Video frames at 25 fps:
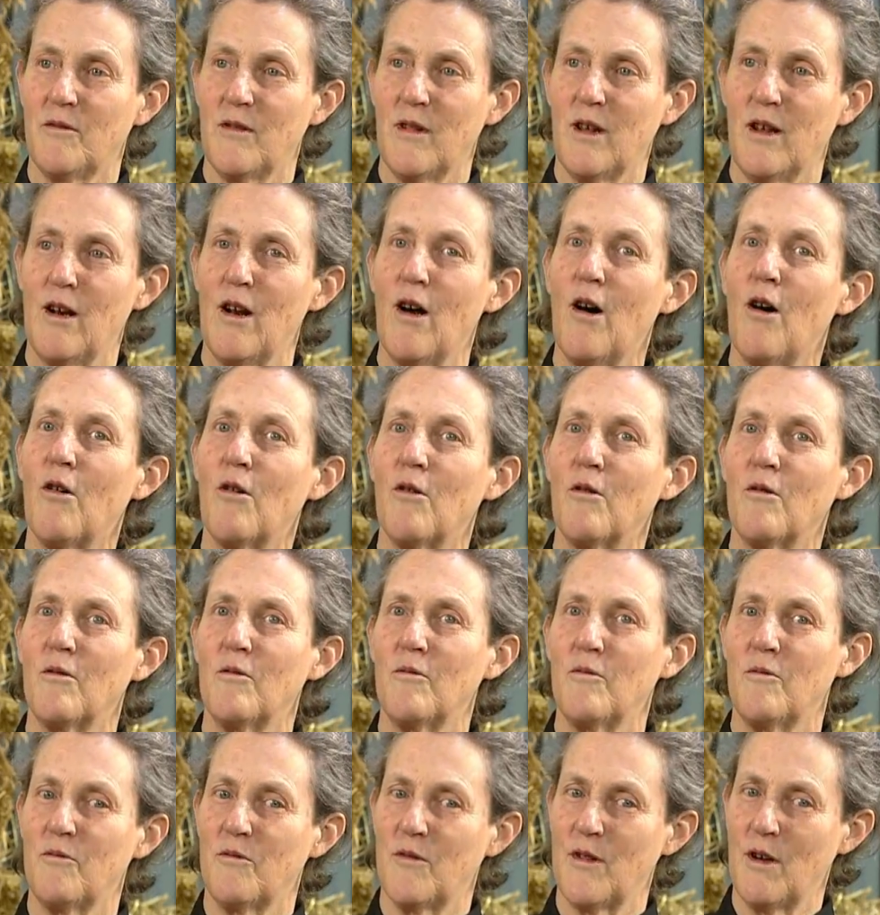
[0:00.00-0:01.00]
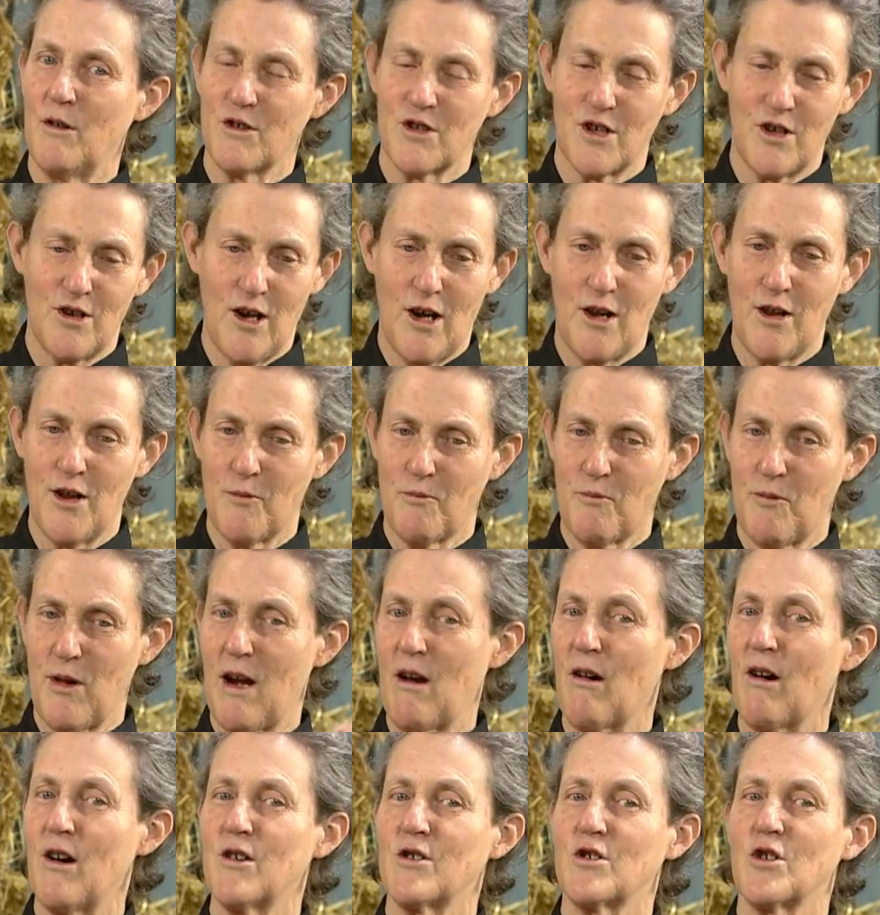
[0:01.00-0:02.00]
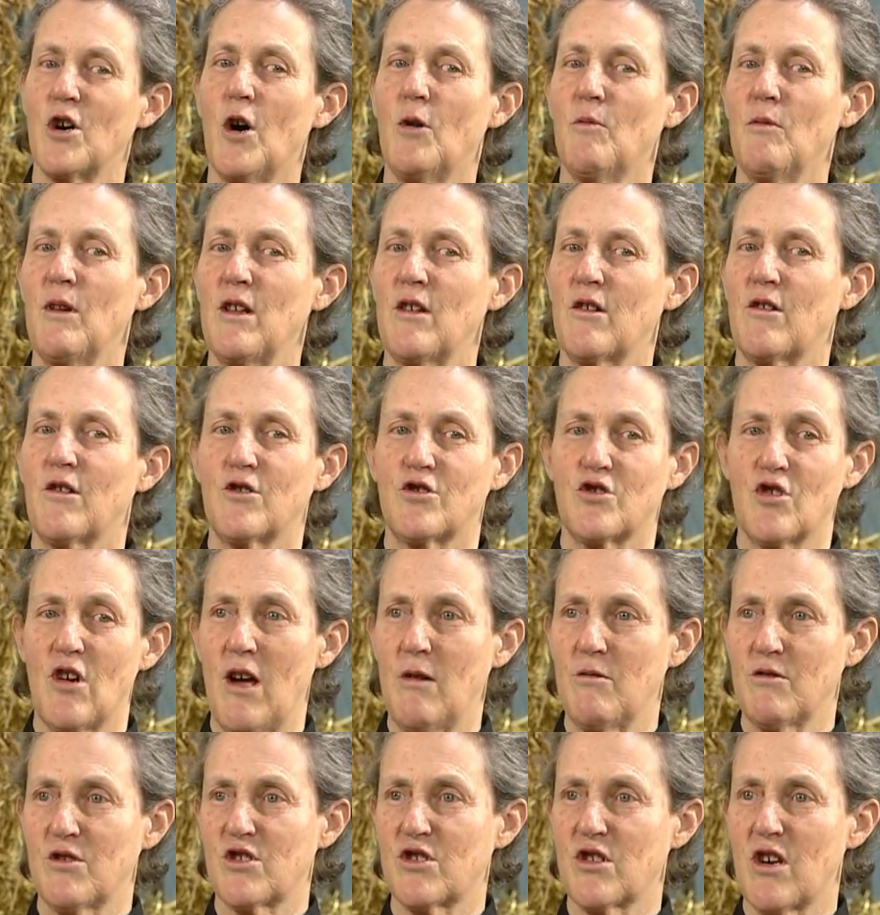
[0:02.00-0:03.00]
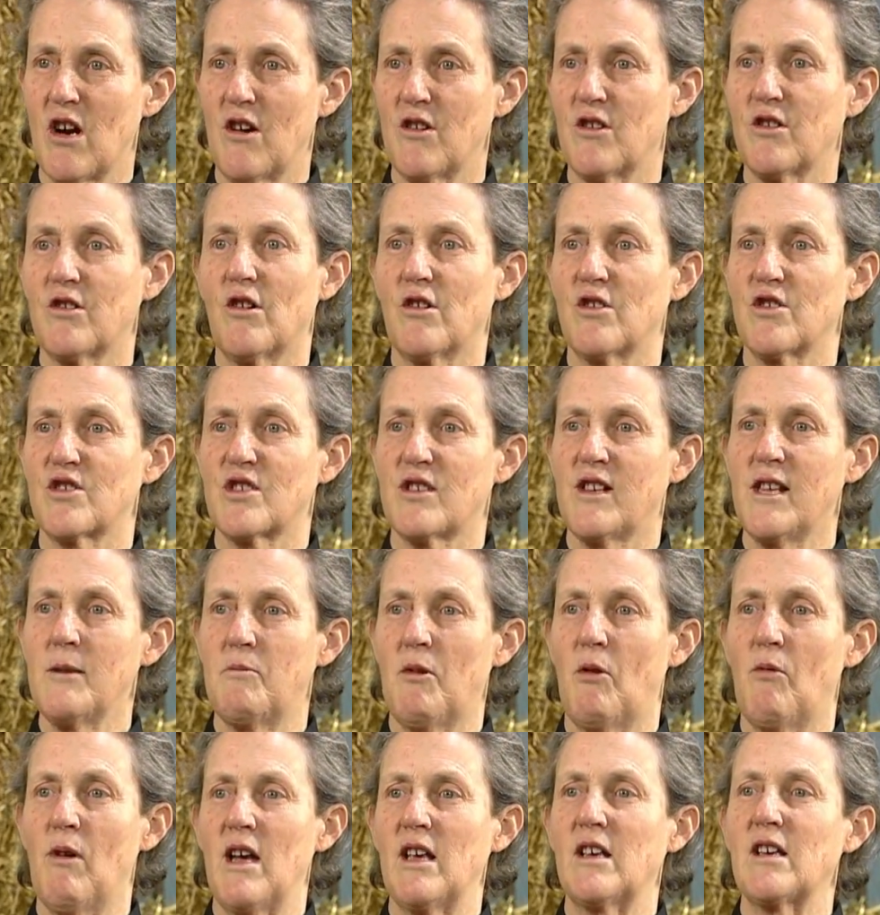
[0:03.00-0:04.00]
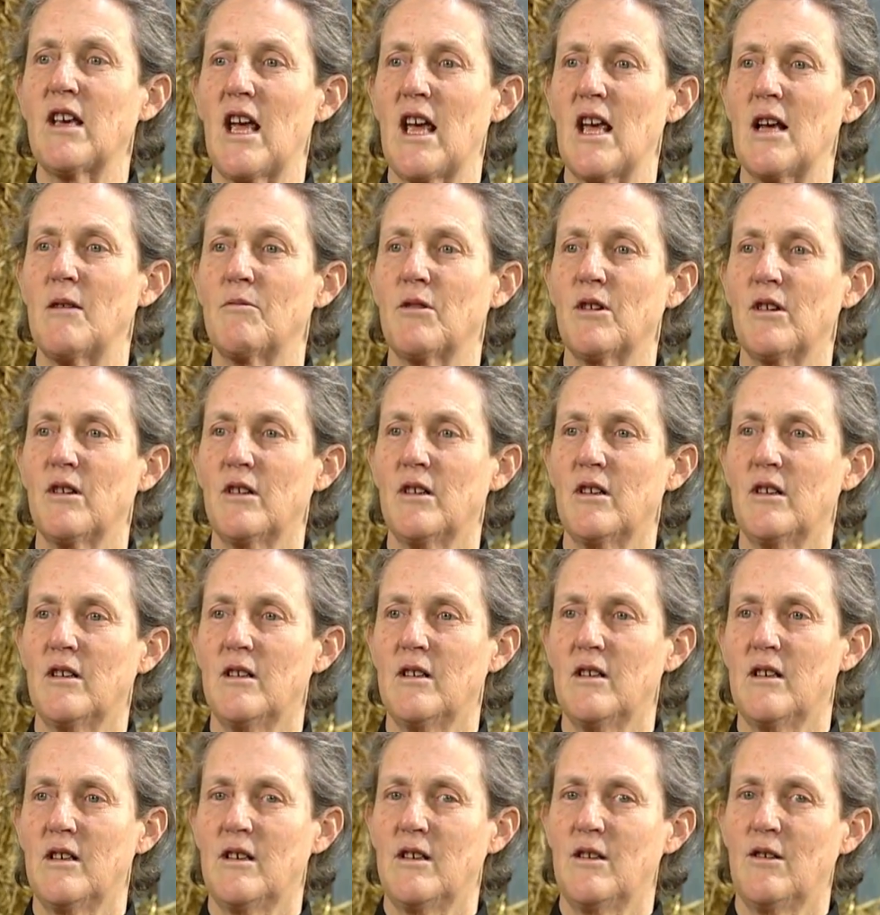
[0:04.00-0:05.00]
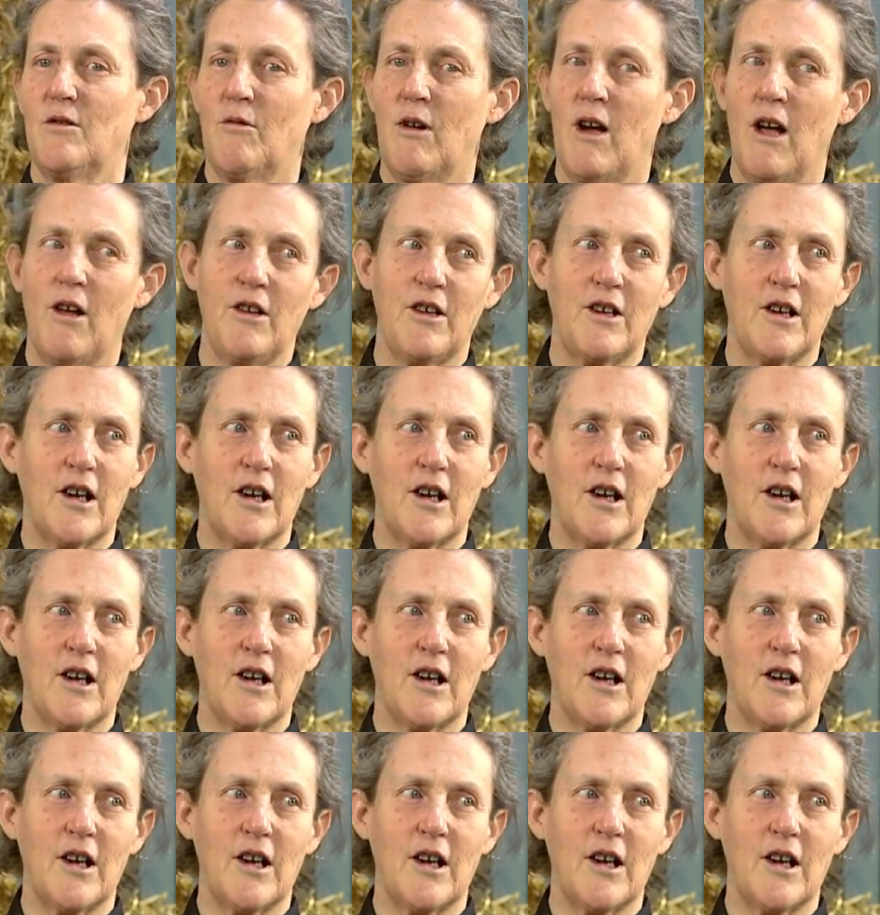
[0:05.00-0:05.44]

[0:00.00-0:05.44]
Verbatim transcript: You know, there was another parent told me that her child was scared to go to sleepaway camp. Well, he